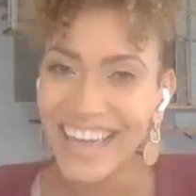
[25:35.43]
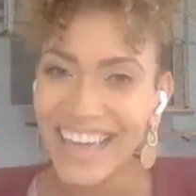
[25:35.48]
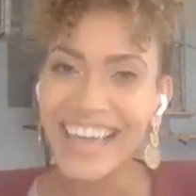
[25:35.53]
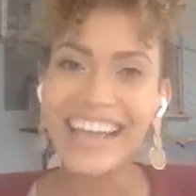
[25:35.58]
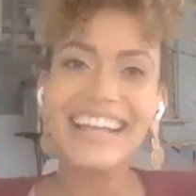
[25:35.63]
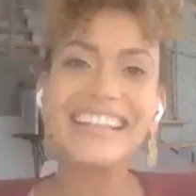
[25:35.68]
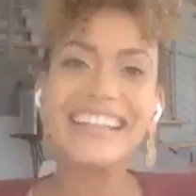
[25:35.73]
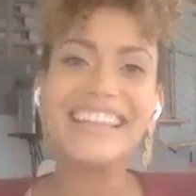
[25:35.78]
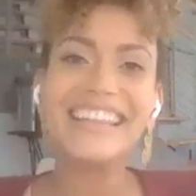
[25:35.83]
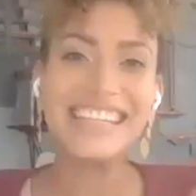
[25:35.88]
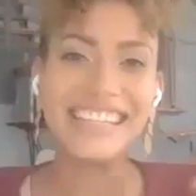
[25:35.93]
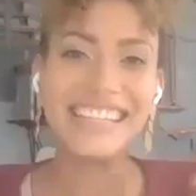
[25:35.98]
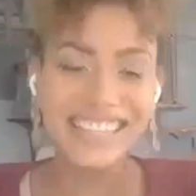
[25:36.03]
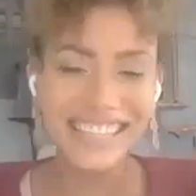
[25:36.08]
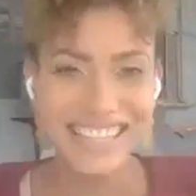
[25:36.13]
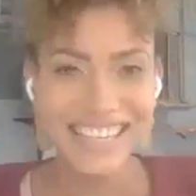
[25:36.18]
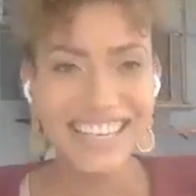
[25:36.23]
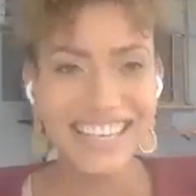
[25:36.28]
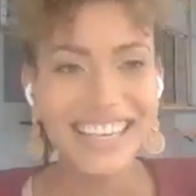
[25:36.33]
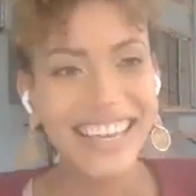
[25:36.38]
in
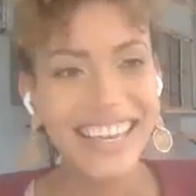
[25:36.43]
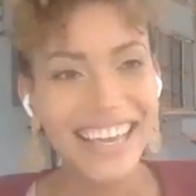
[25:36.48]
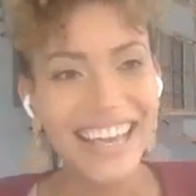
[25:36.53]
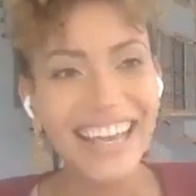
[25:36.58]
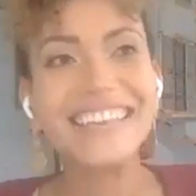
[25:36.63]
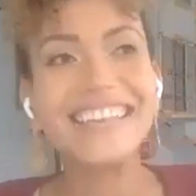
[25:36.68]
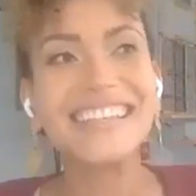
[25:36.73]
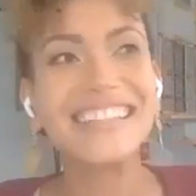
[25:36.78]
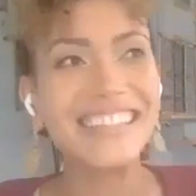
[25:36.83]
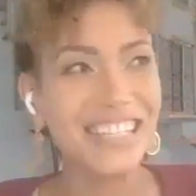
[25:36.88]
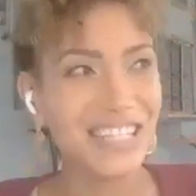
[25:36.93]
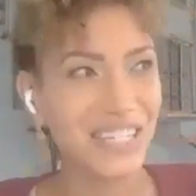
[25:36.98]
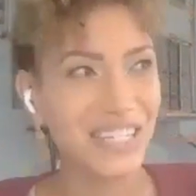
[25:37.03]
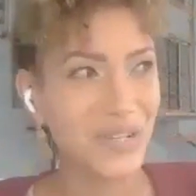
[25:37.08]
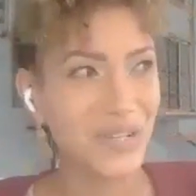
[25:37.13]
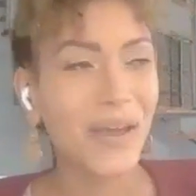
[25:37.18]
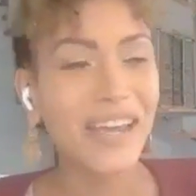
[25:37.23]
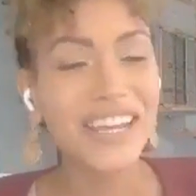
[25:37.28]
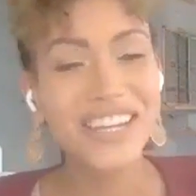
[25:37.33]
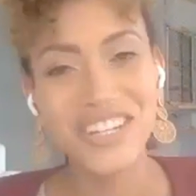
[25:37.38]
this in this
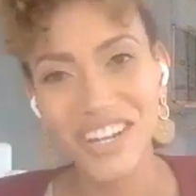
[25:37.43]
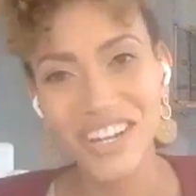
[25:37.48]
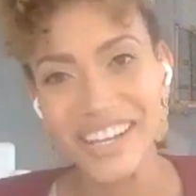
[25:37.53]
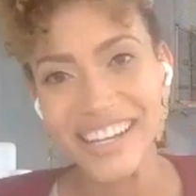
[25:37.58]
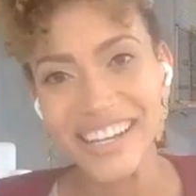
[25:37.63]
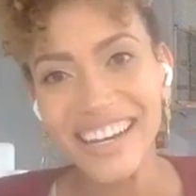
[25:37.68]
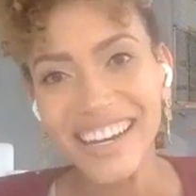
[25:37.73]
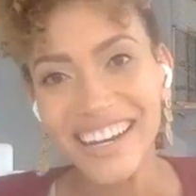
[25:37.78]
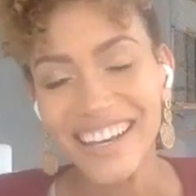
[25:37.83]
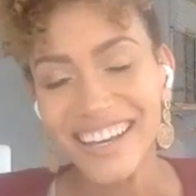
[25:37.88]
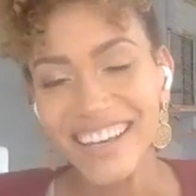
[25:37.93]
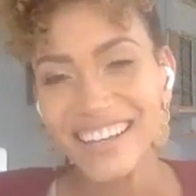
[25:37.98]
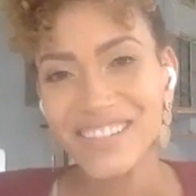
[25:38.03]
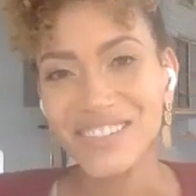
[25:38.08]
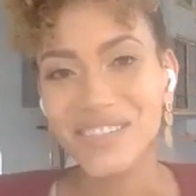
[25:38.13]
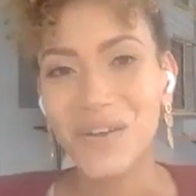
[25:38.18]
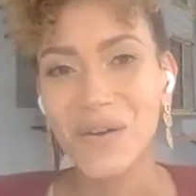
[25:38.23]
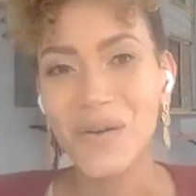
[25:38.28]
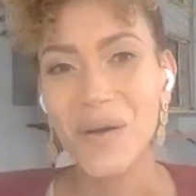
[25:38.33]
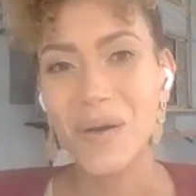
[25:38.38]
situation
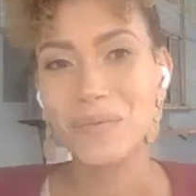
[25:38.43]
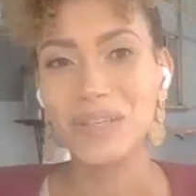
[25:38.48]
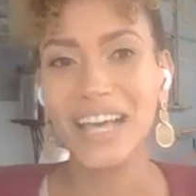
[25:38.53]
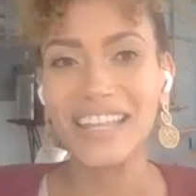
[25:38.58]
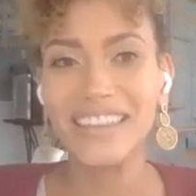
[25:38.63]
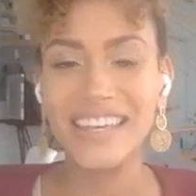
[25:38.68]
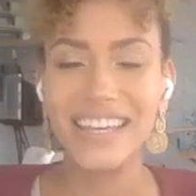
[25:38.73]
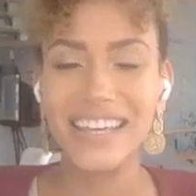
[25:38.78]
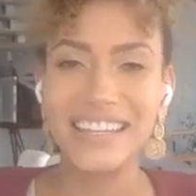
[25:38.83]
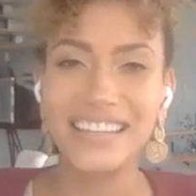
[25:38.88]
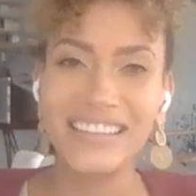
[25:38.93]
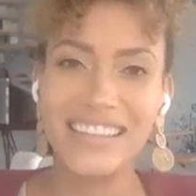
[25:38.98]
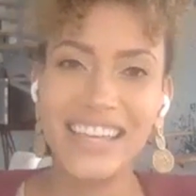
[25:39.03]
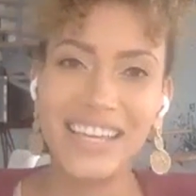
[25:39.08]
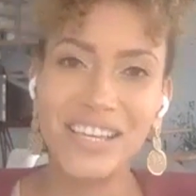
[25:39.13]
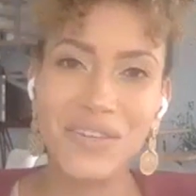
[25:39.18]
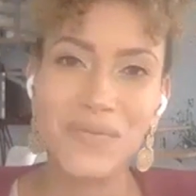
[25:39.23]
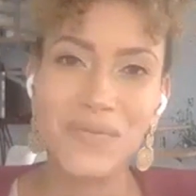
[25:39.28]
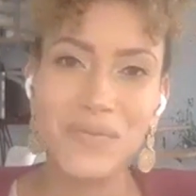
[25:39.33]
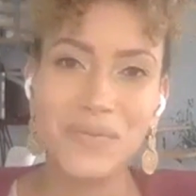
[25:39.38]
so i'm glad that
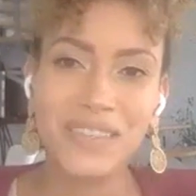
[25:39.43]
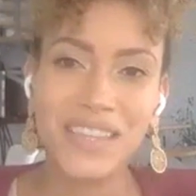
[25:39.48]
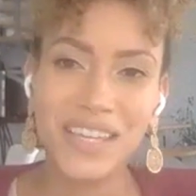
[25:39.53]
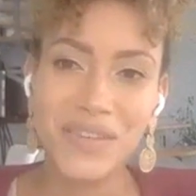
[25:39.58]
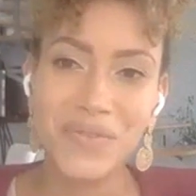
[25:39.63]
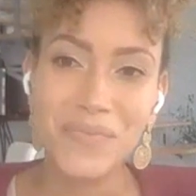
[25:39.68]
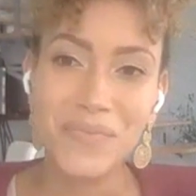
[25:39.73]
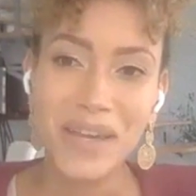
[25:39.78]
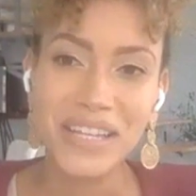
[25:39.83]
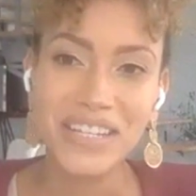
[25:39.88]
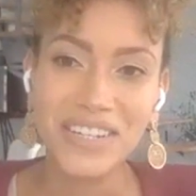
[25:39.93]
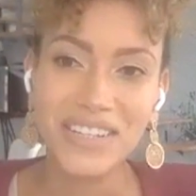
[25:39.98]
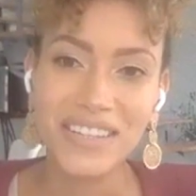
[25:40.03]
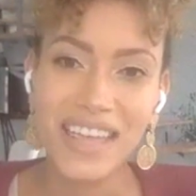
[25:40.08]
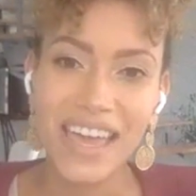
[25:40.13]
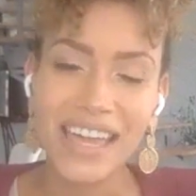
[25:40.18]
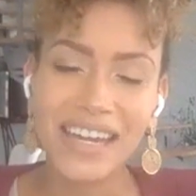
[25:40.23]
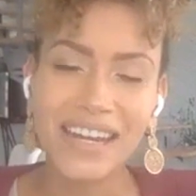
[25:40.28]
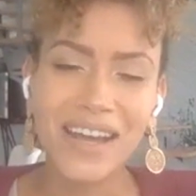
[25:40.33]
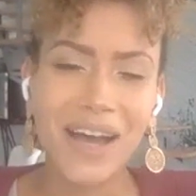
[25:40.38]
that you that you mentioned
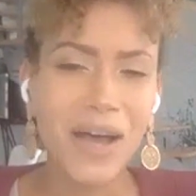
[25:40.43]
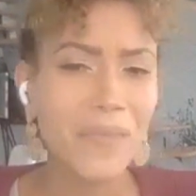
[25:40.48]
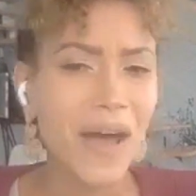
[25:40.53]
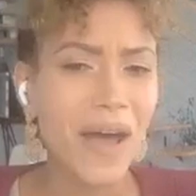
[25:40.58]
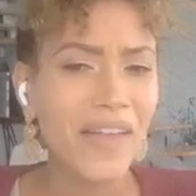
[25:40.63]
that um,